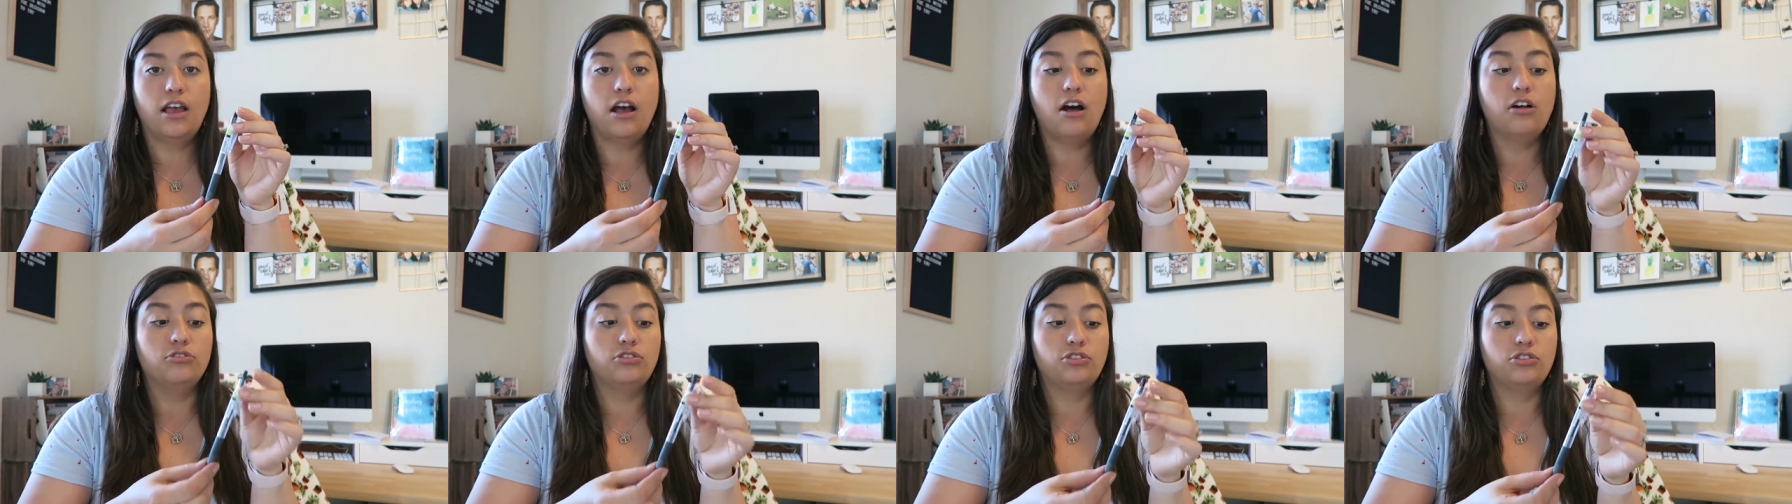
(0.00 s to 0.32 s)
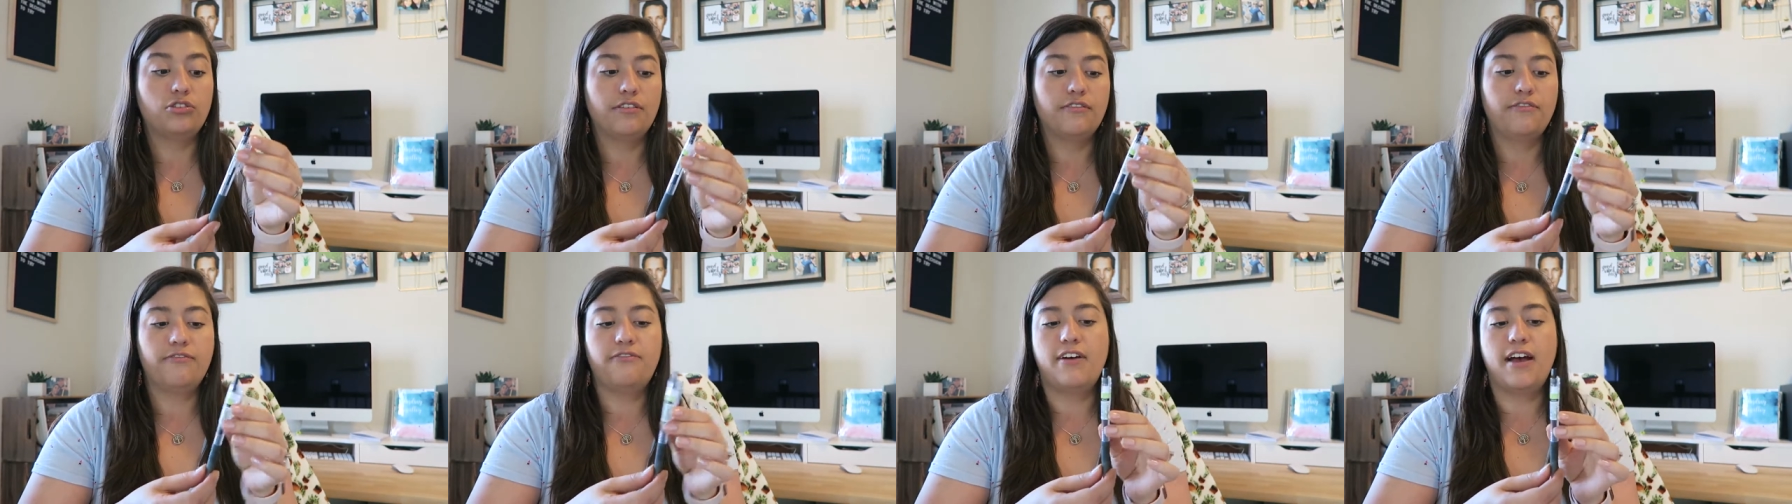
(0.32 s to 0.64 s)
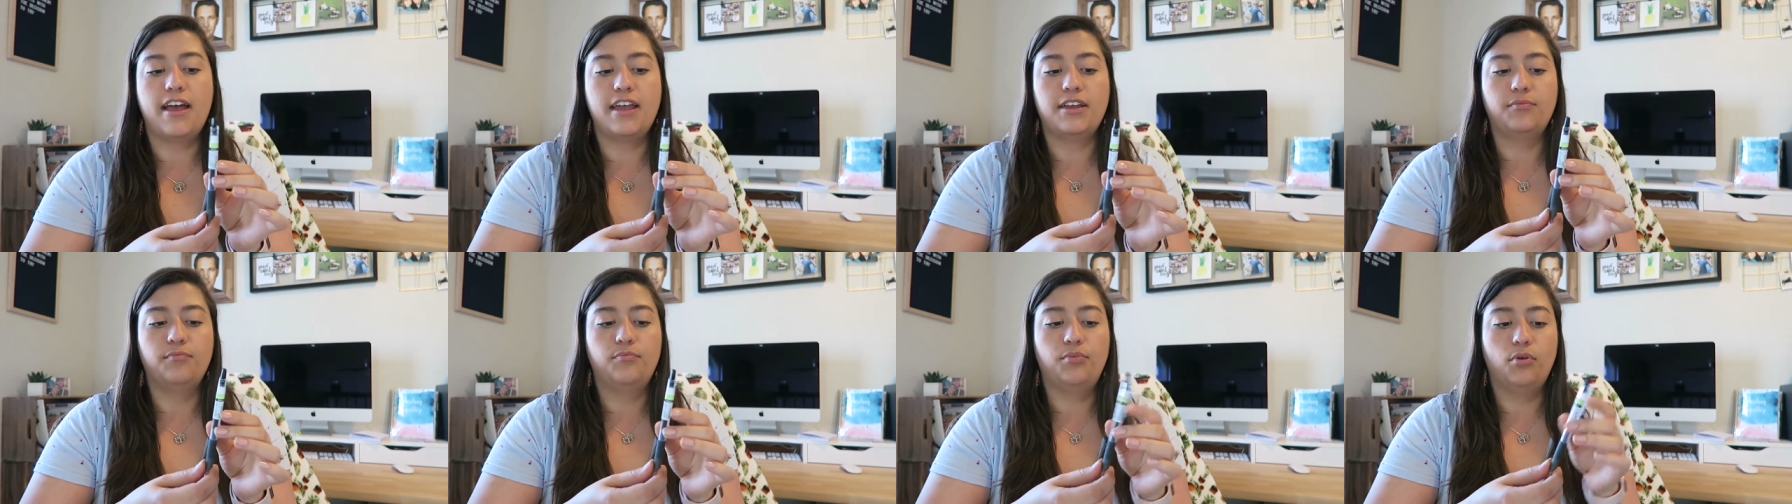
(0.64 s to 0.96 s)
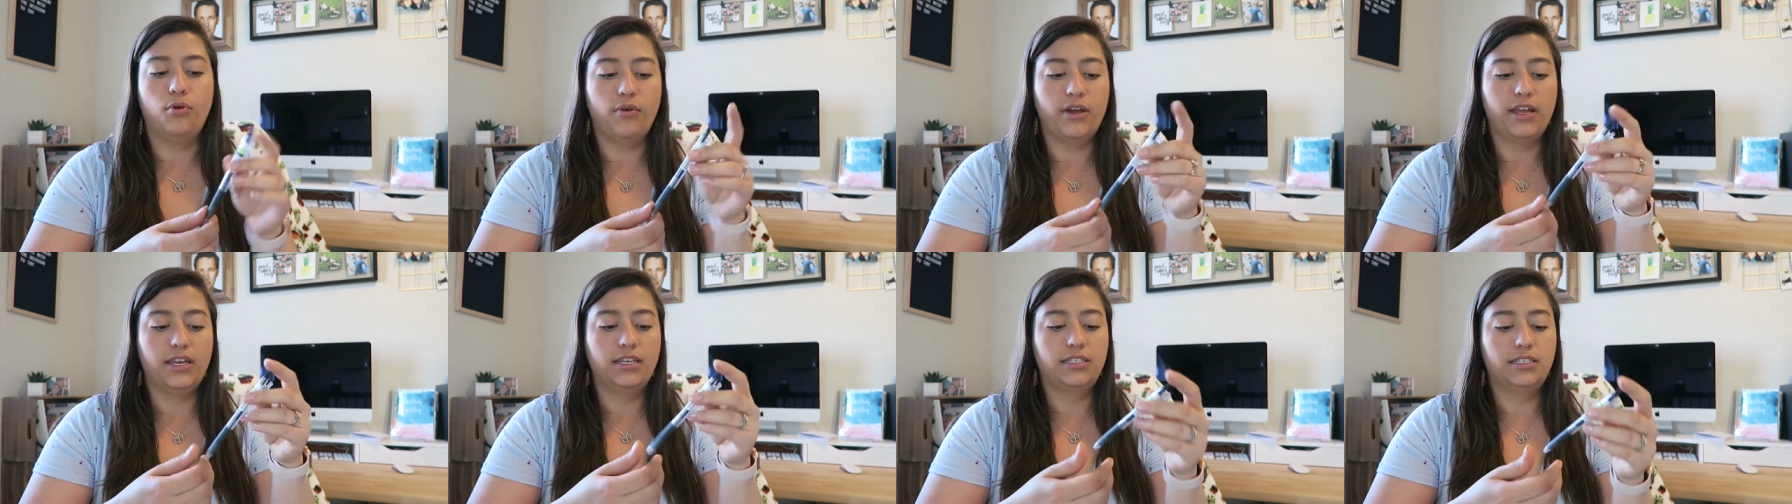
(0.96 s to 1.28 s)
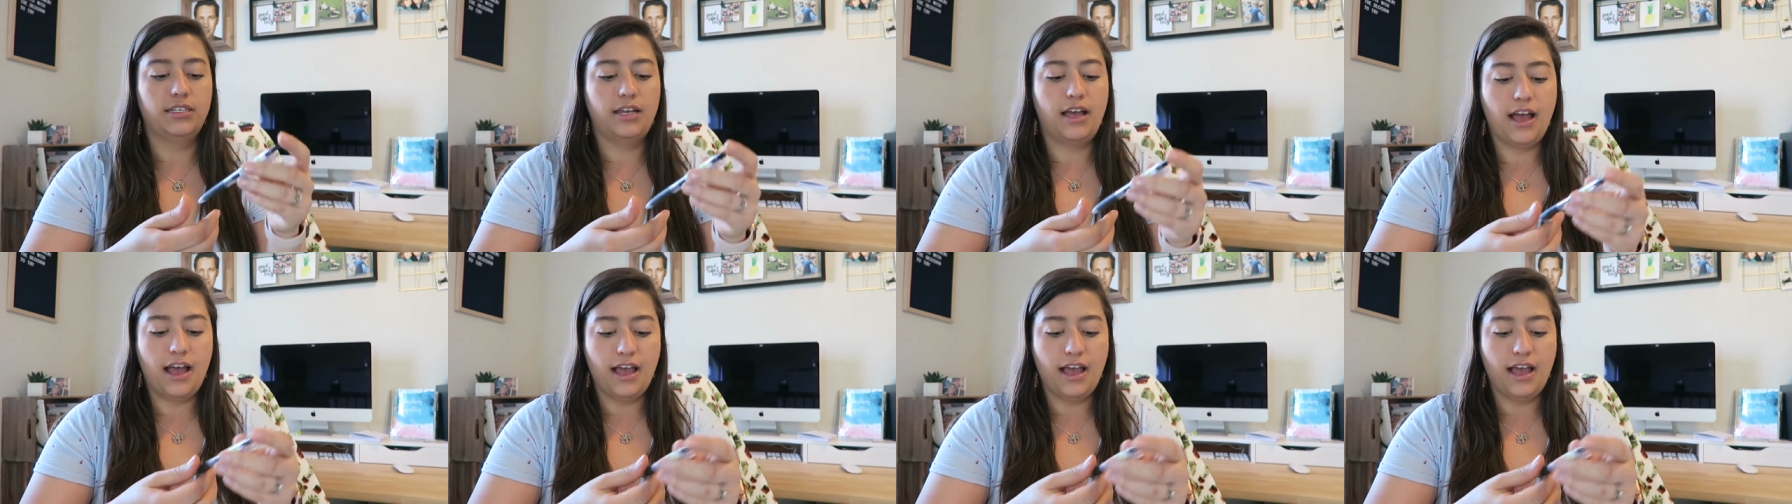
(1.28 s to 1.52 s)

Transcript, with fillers: ultra fine point.